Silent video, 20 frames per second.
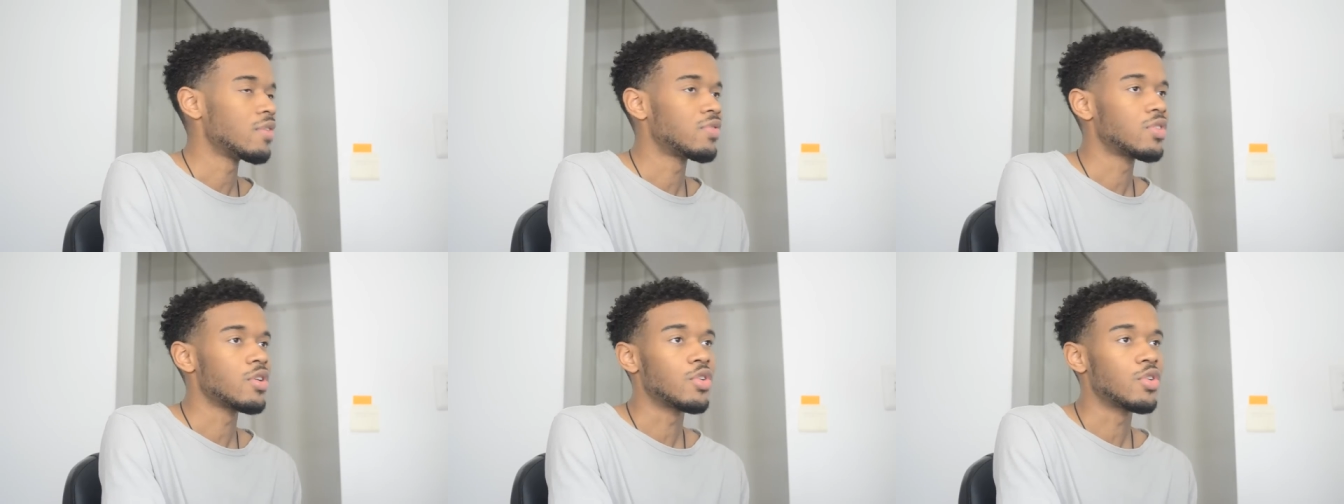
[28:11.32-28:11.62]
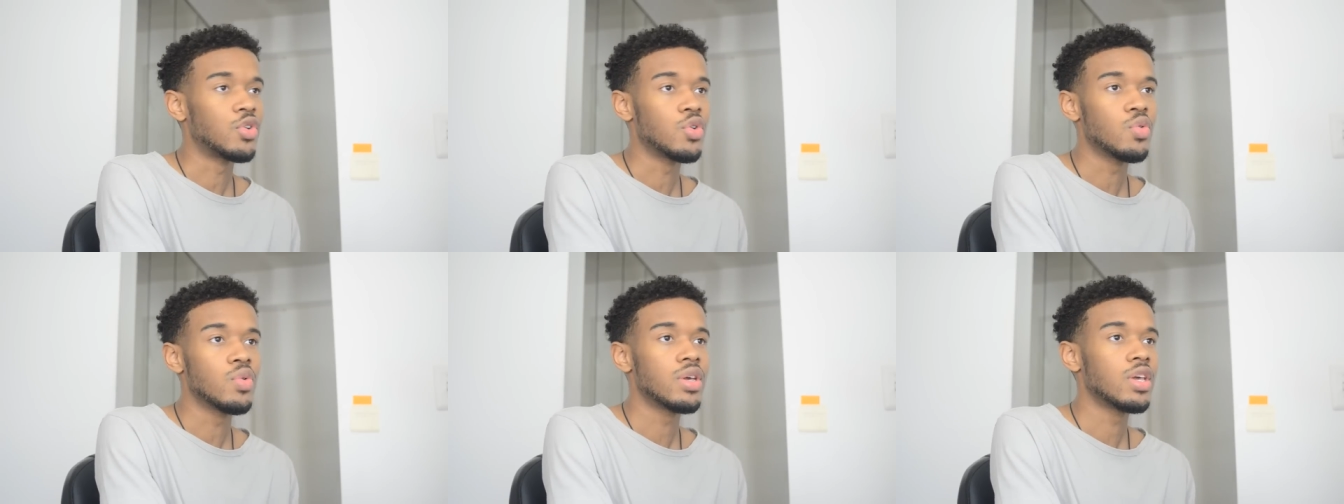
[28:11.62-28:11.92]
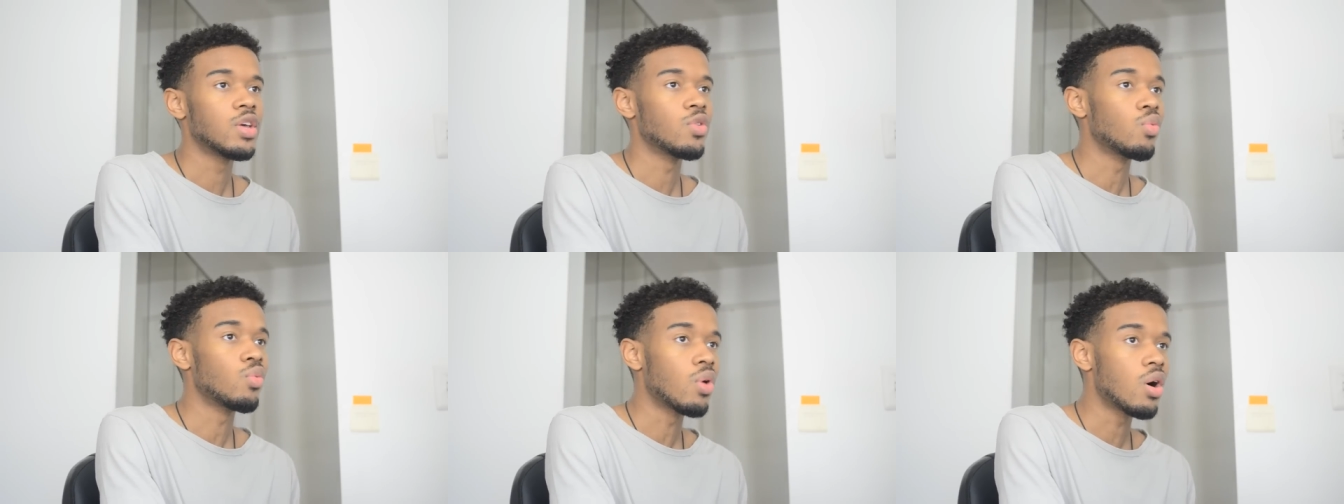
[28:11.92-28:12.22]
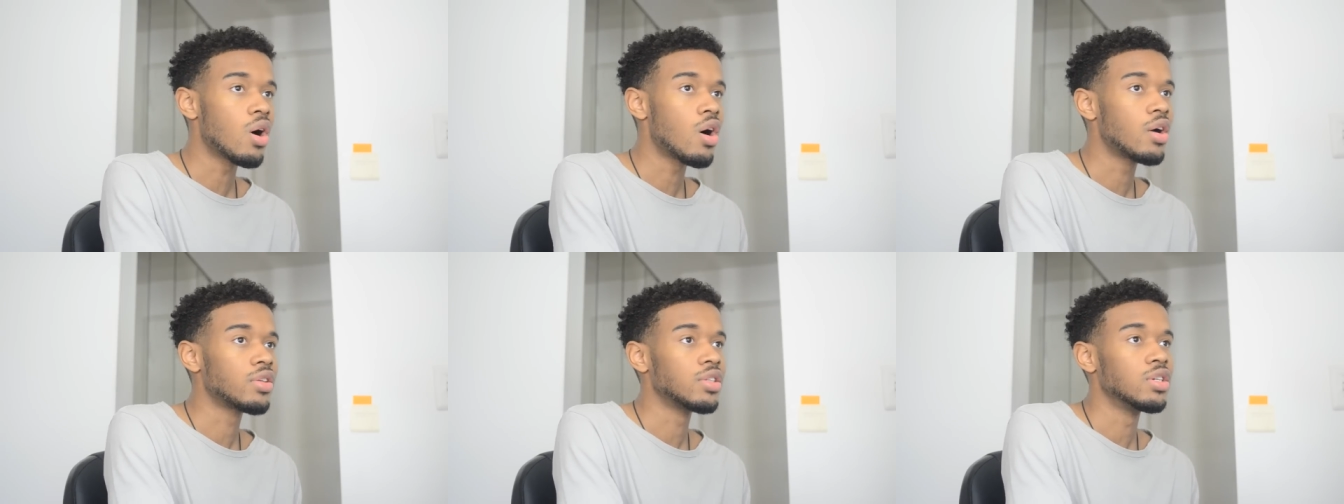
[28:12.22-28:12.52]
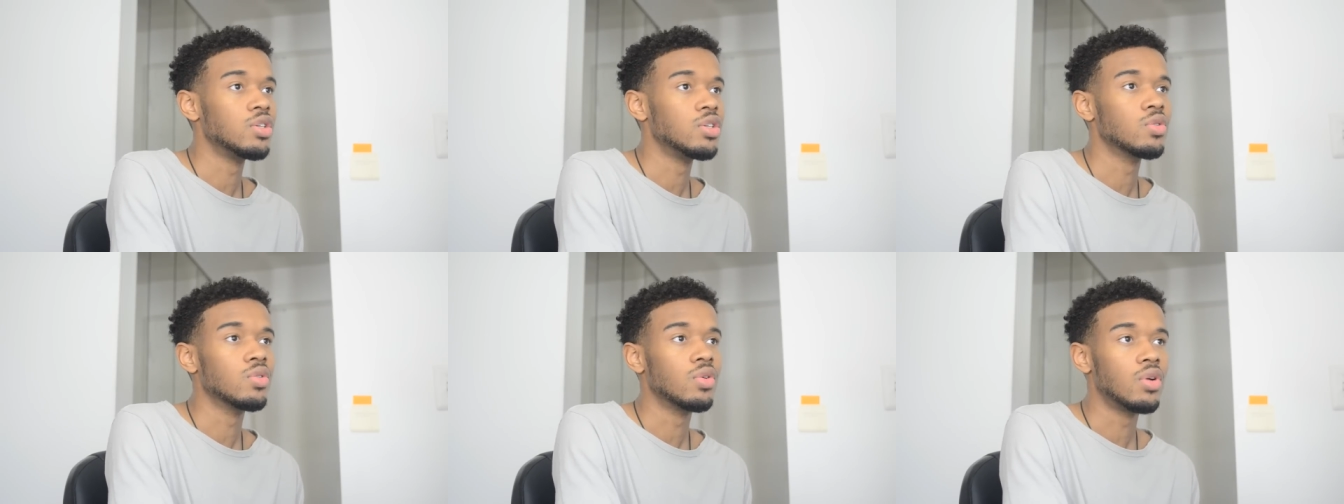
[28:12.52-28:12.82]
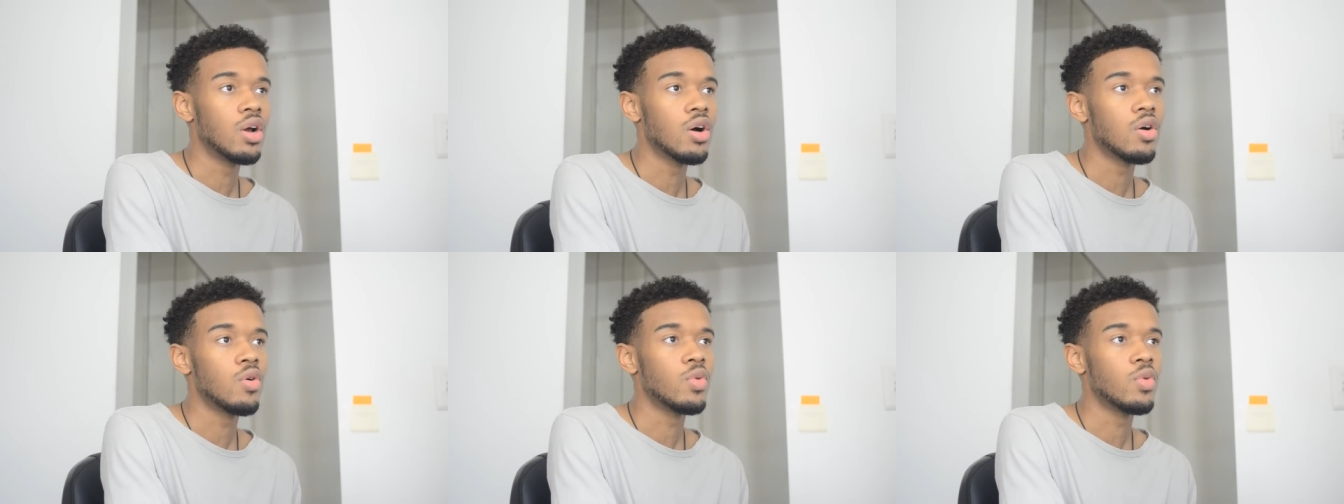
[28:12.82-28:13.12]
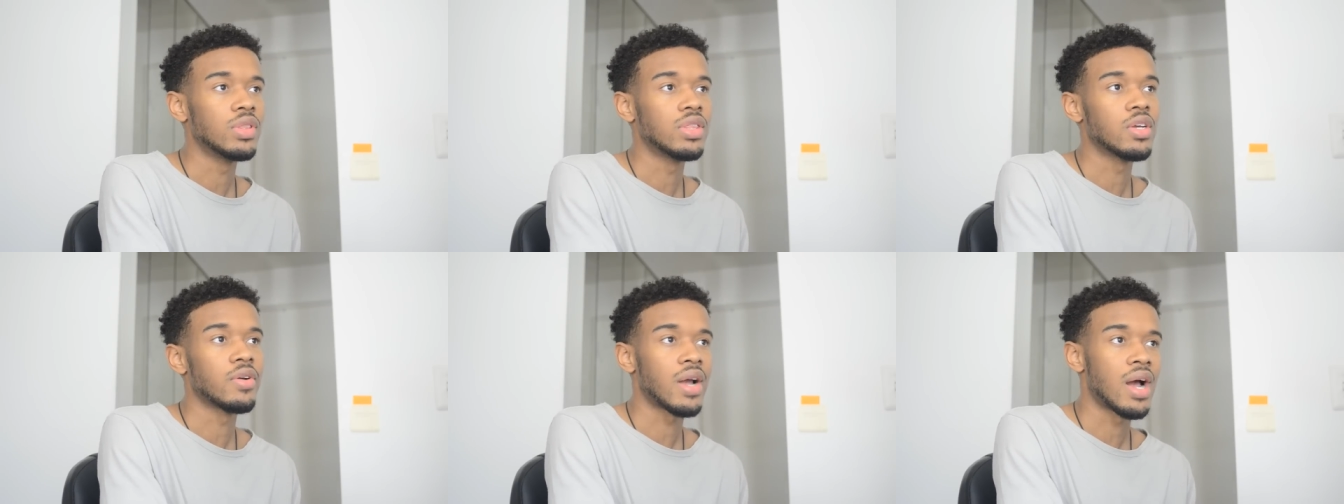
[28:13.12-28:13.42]
if they're doing it wrong, then you'll know
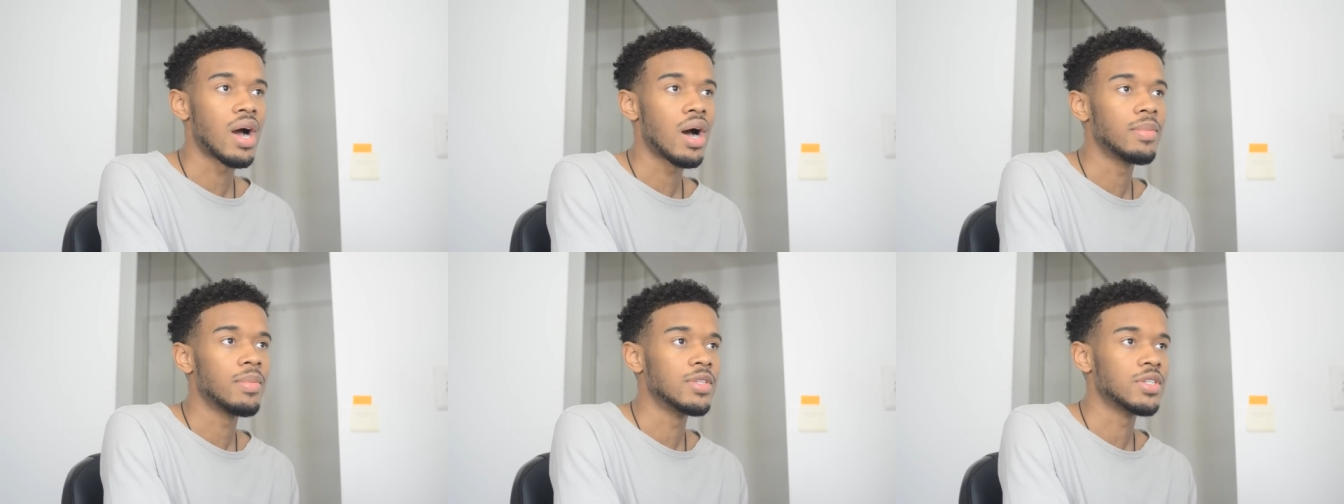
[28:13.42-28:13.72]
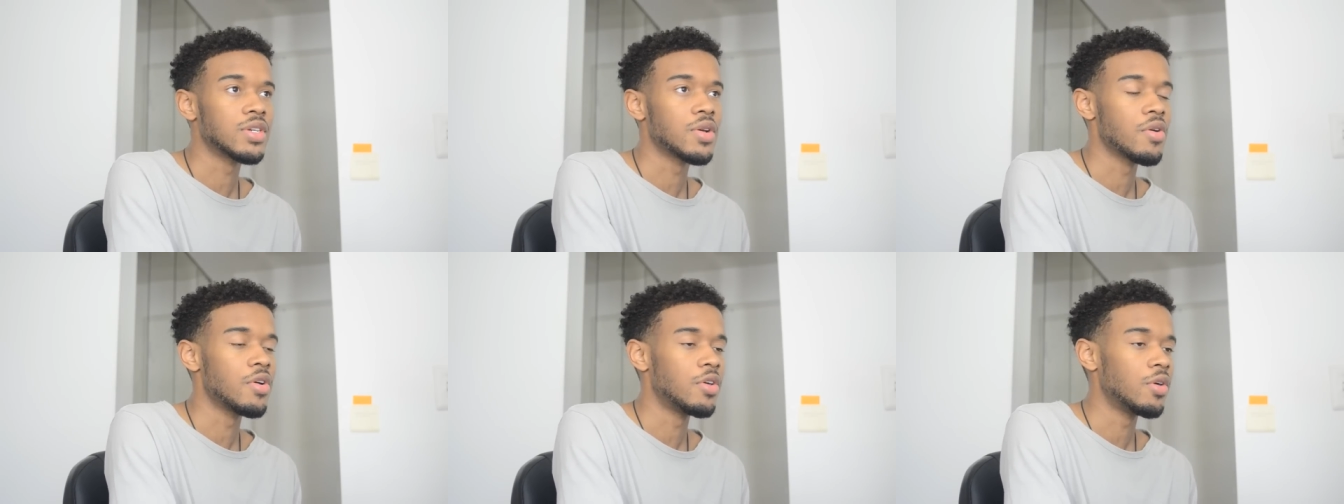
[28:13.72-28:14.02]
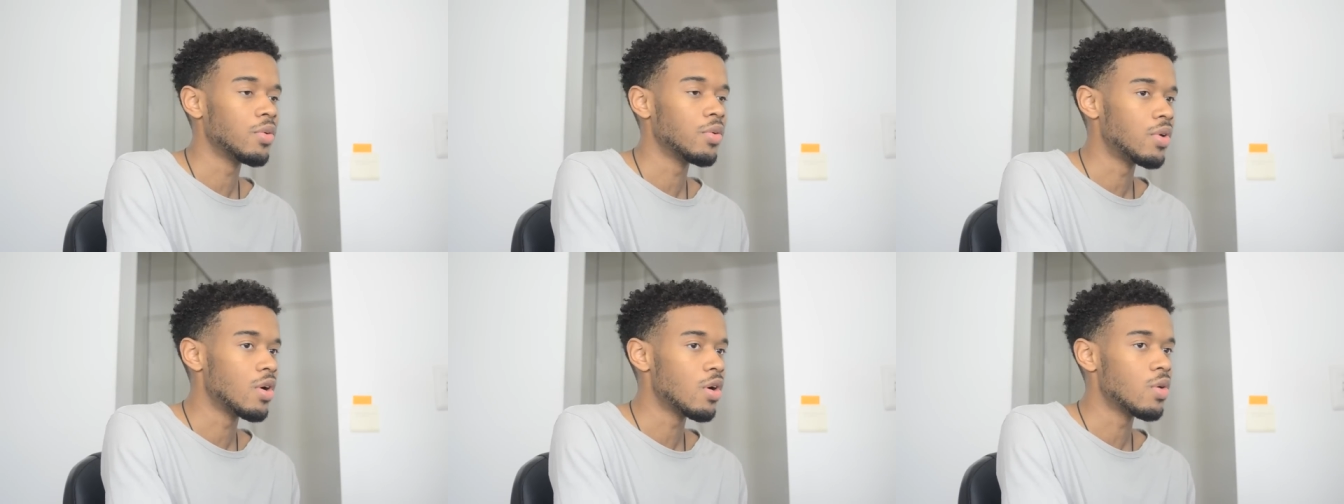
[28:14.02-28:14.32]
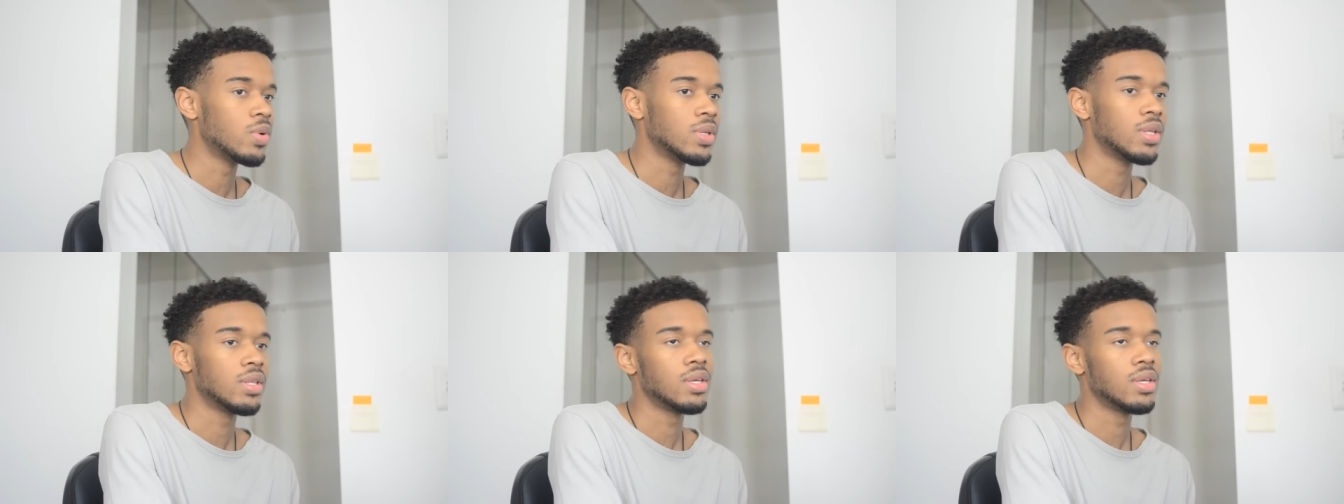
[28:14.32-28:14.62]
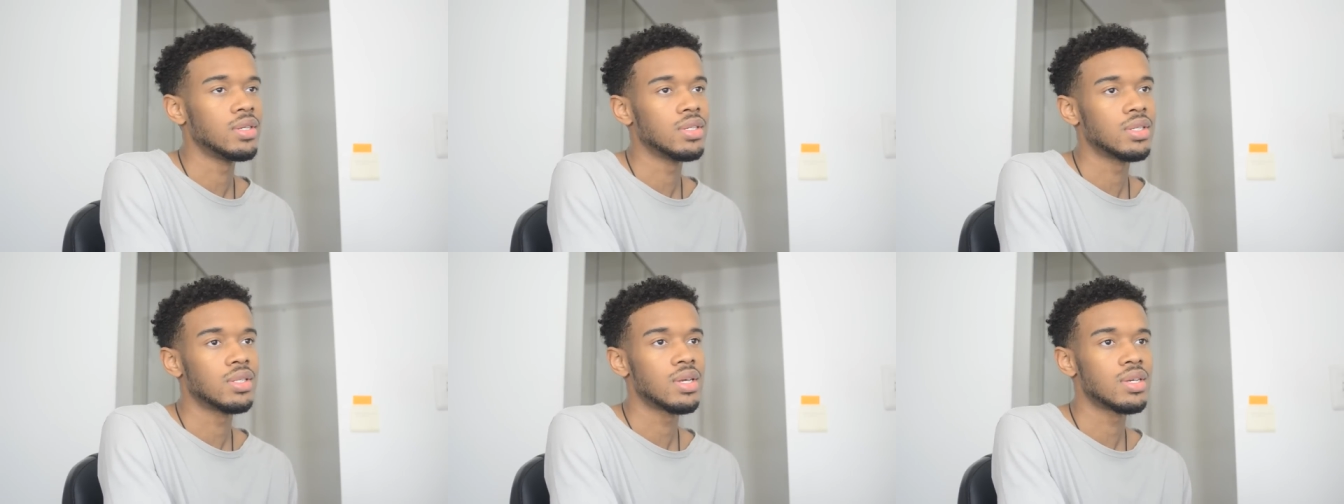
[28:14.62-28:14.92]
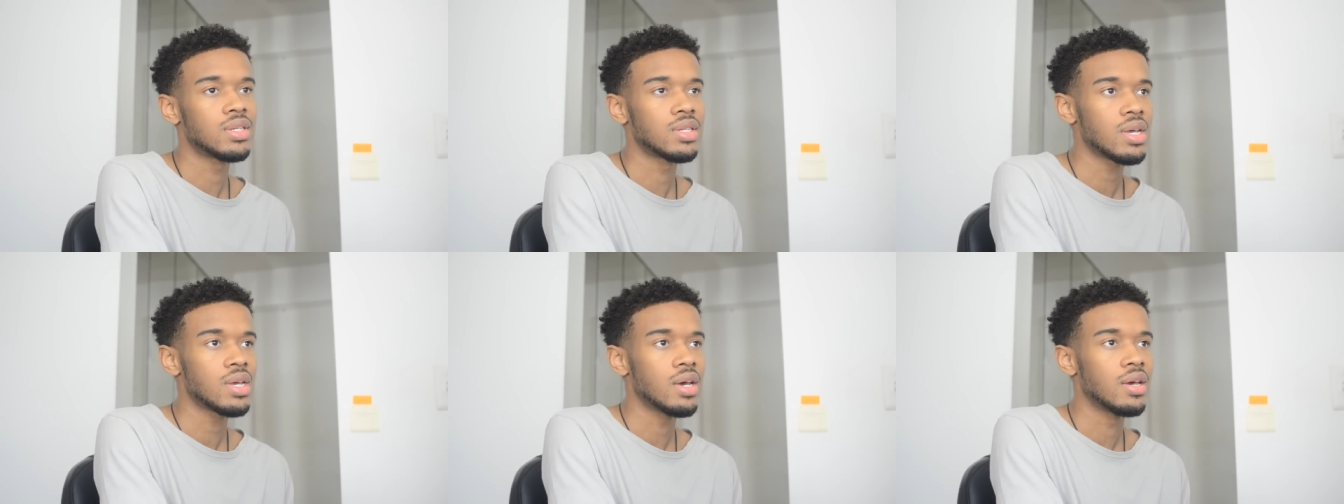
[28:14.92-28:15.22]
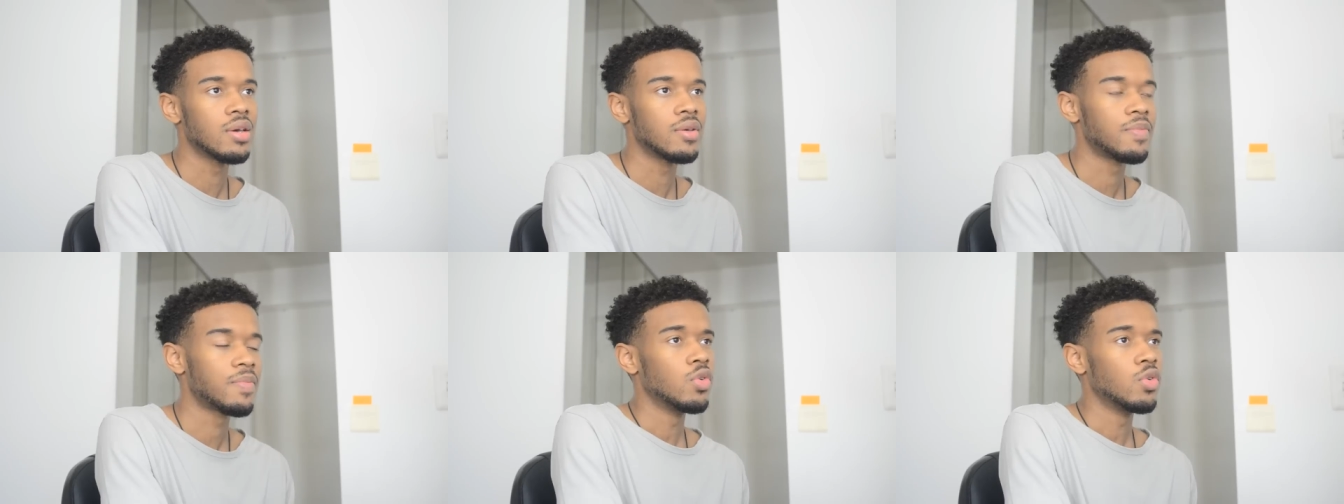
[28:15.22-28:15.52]
with their commentary, you'll know with the things that they say.